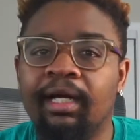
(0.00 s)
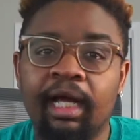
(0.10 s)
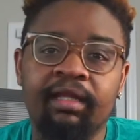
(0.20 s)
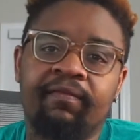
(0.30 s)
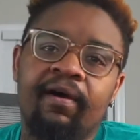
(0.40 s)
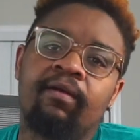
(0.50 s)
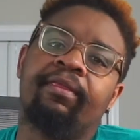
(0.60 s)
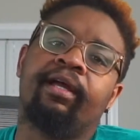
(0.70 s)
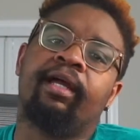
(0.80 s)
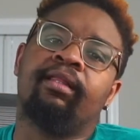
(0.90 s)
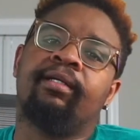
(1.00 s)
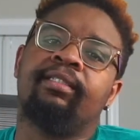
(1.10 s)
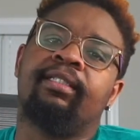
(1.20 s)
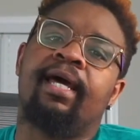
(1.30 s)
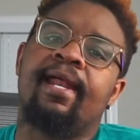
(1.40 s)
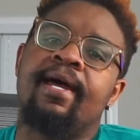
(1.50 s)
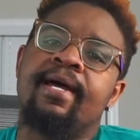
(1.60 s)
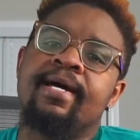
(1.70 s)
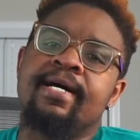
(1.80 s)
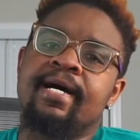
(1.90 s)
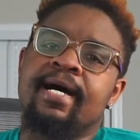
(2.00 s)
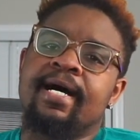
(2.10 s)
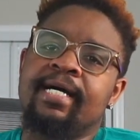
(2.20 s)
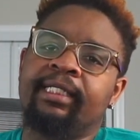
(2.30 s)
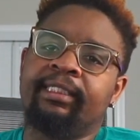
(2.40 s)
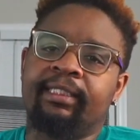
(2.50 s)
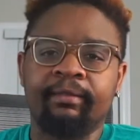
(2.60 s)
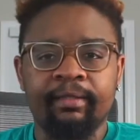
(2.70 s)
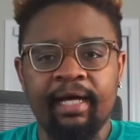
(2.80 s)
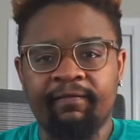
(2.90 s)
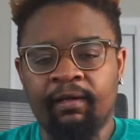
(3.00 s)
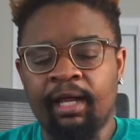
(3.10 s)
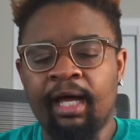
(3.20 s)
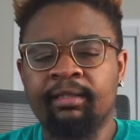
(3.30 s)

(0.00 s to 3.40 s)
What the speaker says: And the final thing I learned is that I still have a lot to